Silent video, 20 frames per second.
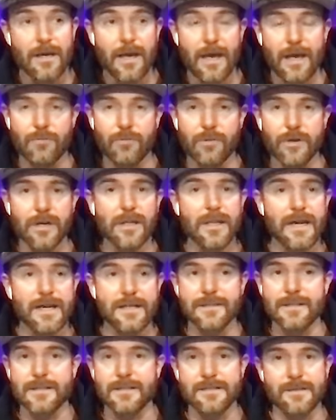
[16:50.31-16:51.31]
and
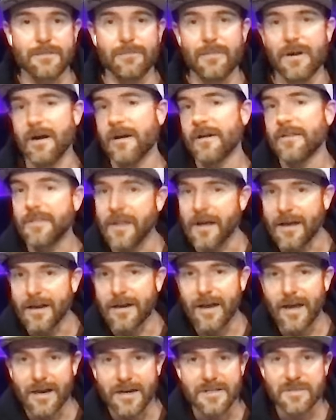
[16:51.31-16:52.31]
realize that it's a marathon,
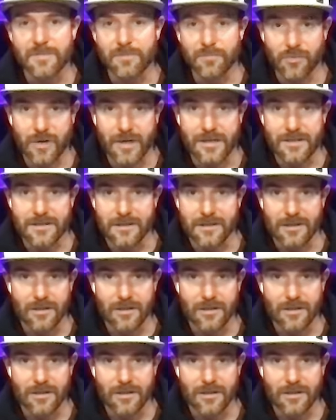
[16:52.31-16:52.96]
not a sprint.